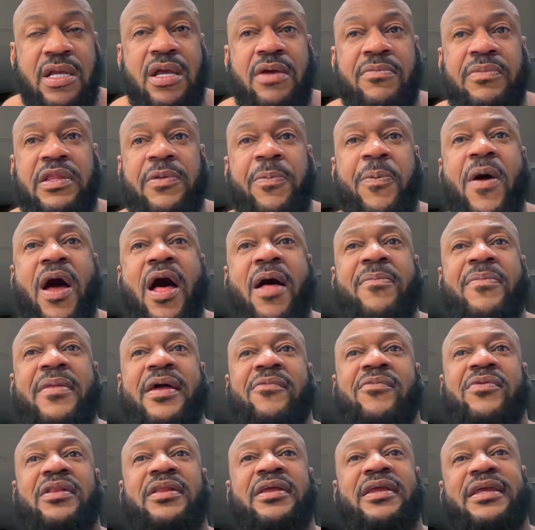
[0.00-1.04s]
the problem
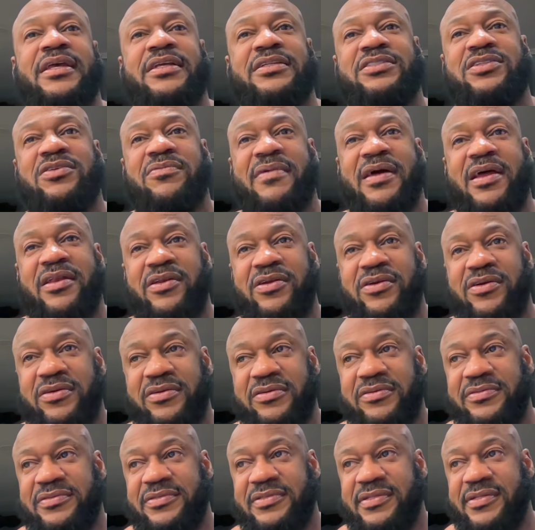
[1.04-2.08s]
that really gets on my
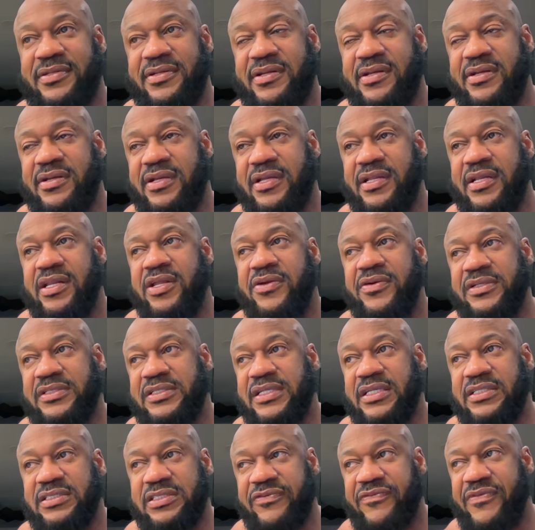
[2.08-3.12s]
nerves and
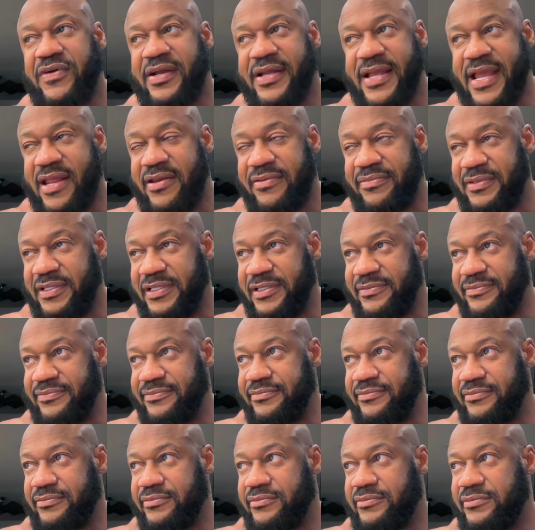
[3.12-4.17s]
irritates the fuck out of me
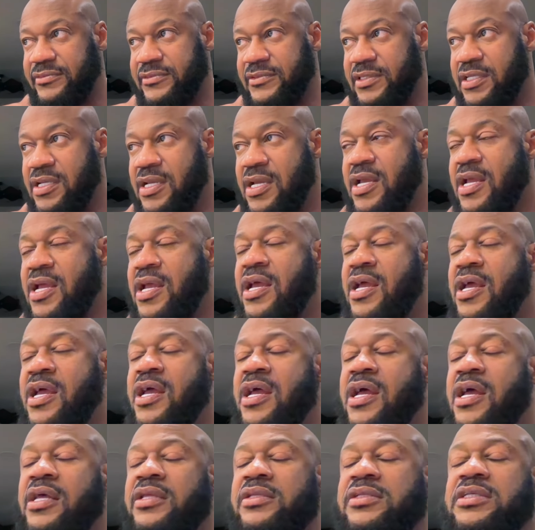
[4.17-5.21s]

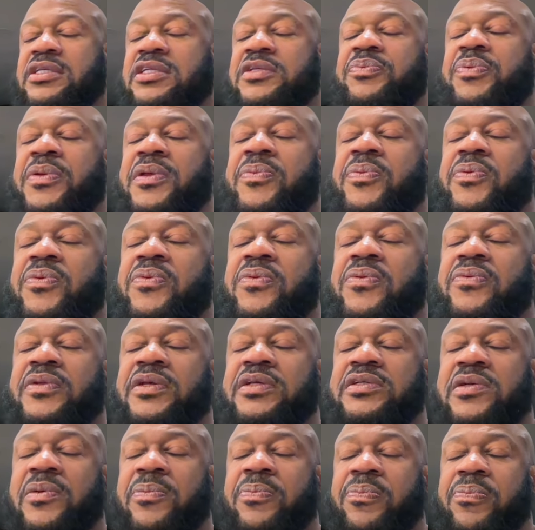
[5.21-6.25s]
is these people,
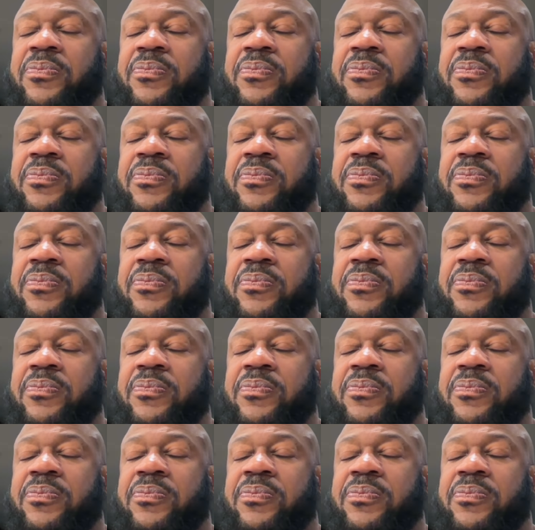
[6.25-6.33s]
these are.